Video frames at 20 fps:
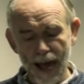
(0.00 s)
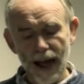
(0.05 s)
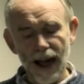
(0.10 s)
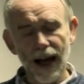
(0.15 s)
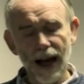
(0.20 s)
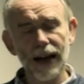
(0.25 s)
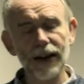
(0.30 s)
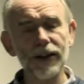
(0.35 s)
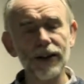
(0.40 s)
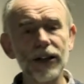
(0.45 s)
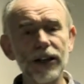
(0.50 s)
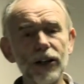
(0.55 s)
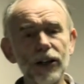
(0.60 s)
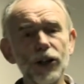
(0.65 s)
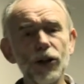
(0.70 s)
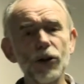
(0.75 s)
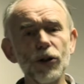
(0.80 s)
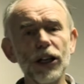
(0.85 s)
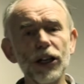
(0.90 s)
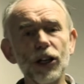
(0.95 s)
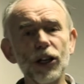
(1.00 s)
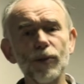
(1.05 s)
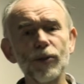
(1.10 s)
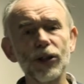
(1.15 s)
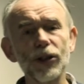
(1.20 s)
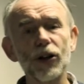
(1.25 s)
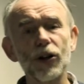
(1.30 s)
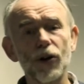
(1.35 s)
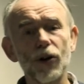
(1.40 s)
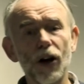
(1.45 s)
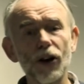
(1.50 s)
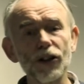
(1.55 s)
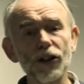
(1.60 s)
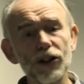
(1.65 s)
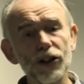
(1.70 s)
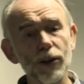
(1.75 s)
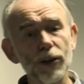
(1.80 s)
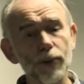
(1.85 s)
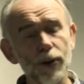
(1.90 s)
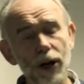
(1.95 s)
And it usually comes
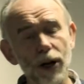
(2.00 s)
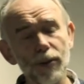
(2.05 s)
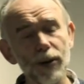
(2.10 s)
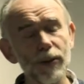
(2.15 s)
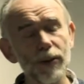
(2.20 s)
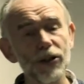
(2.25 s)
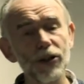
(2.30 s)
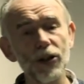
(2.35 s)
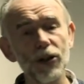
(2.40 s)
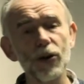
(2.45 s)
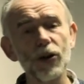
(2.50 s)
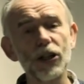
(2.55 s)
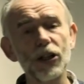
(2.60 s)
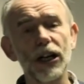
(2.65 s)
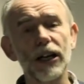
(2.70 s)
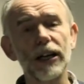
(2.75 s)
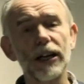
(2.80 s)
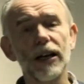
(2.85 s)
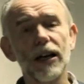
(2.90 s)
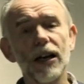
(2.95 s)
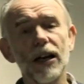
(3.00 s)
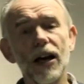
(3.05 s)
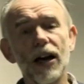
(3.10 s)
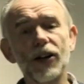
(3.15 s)
across, the problem is usually